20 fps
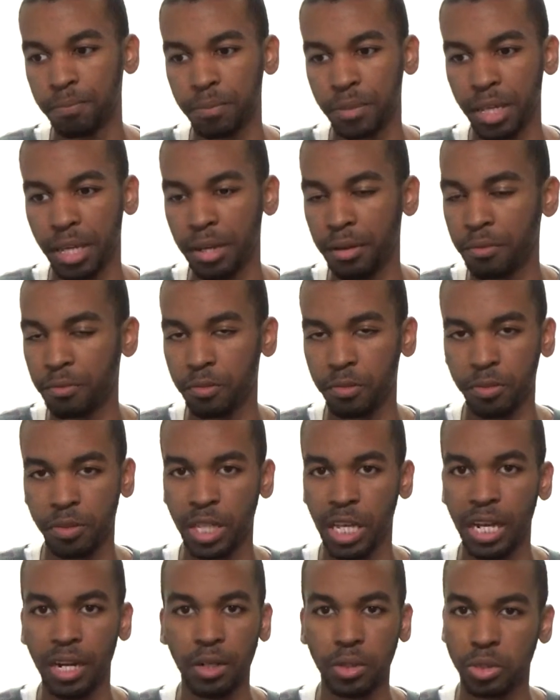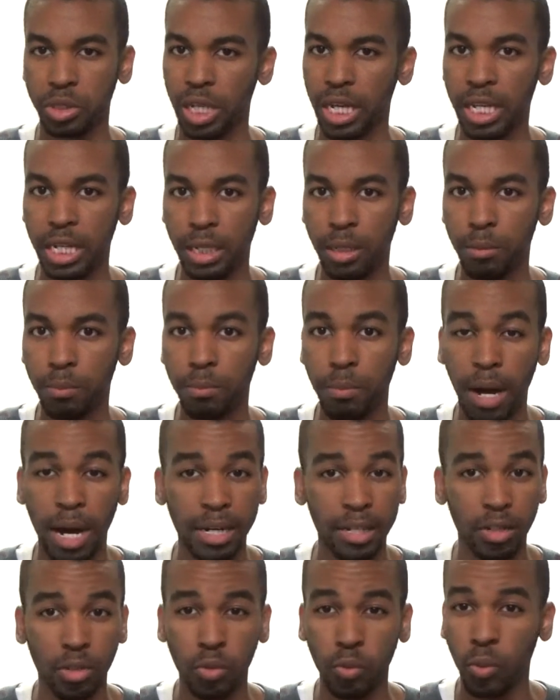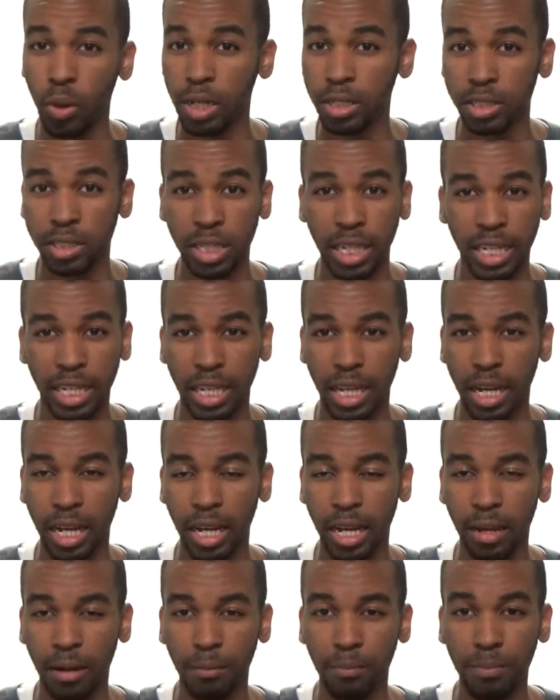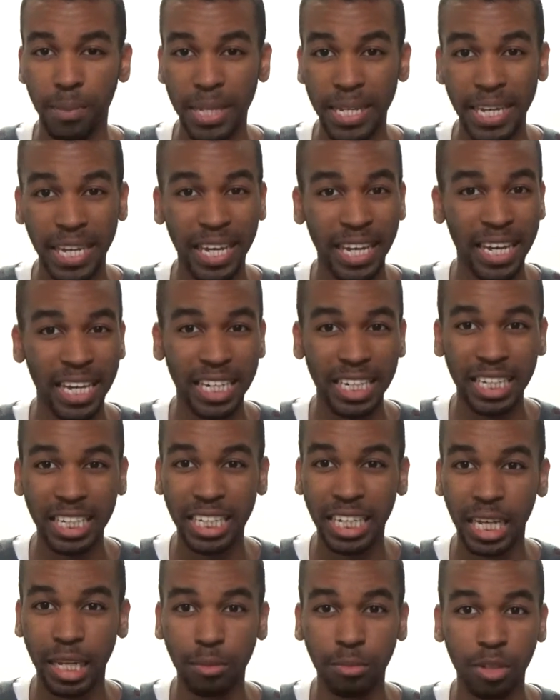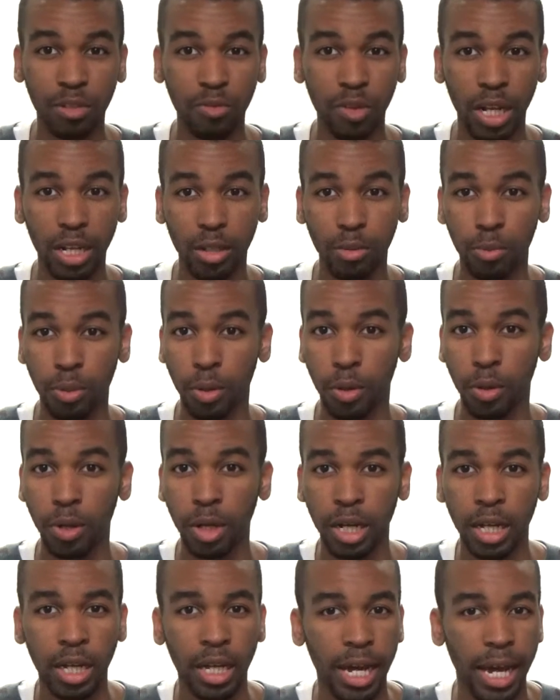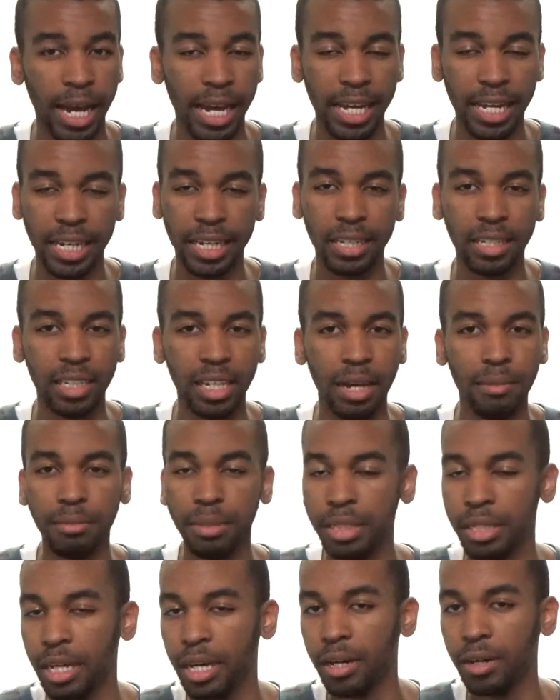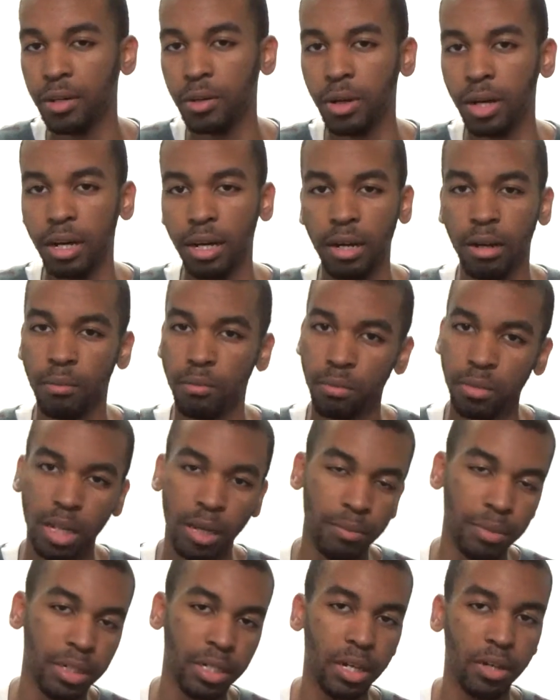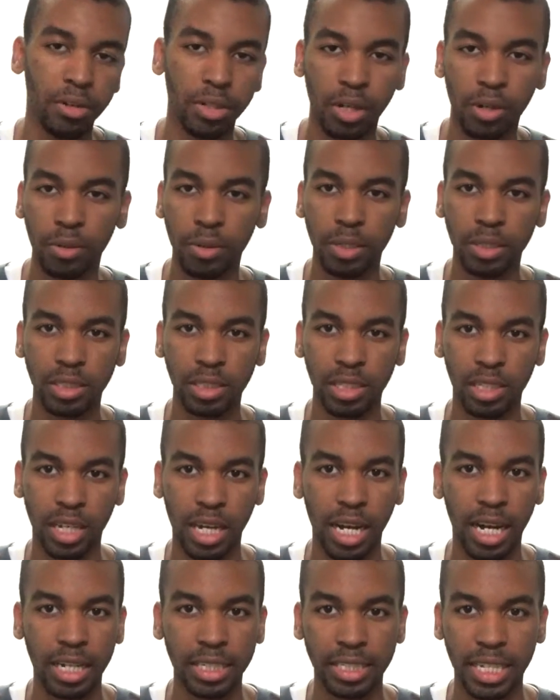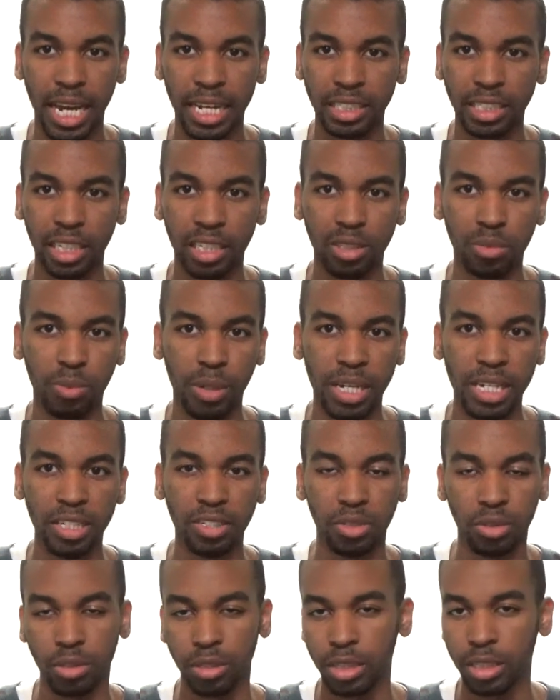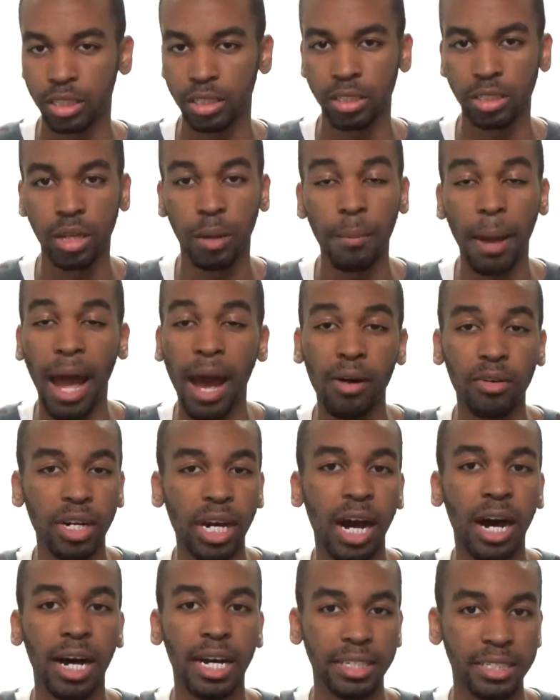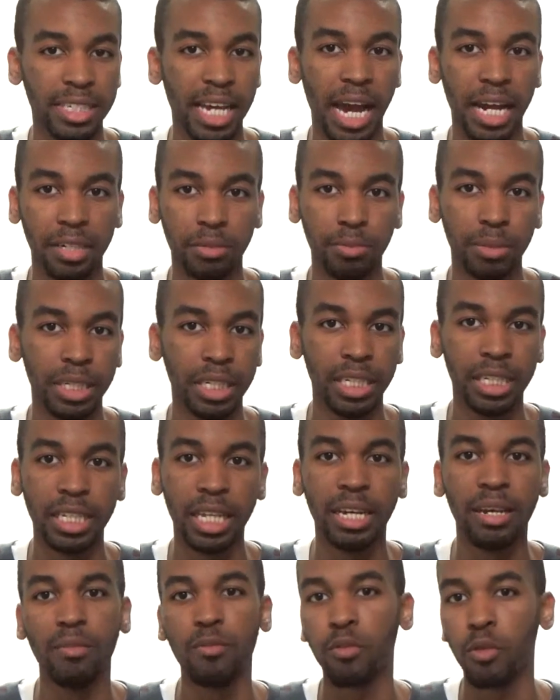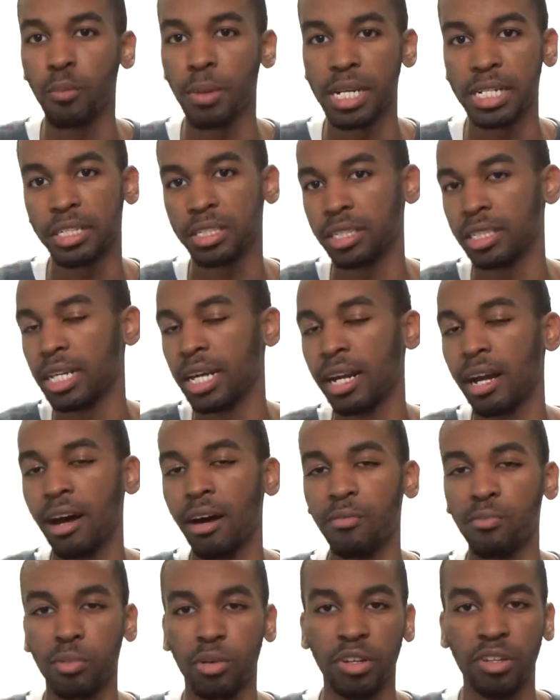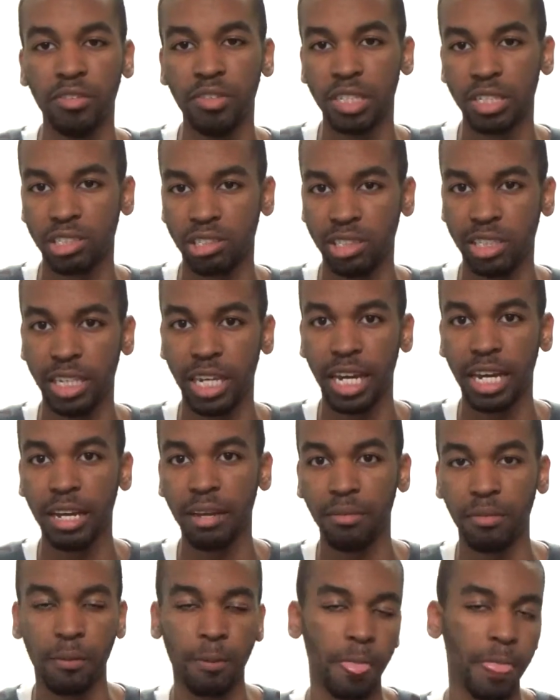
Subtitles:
If there's anybody who wants to be an indie game developer, hey, let me know. Let me know. Go into the Contact Us page, or somehow contact me in the information that I previously gave.